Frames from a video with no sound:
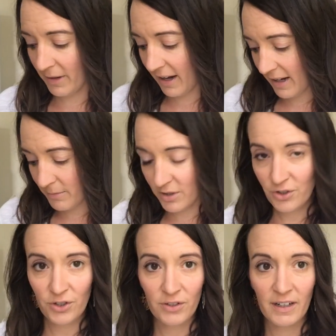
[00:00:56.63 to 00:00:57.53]
but I'm going to
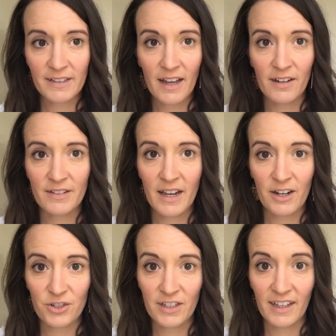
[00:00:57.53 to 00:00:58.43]
show you guys how to
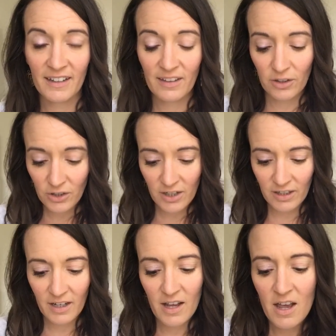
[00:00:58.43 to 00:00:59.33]
actually get the look.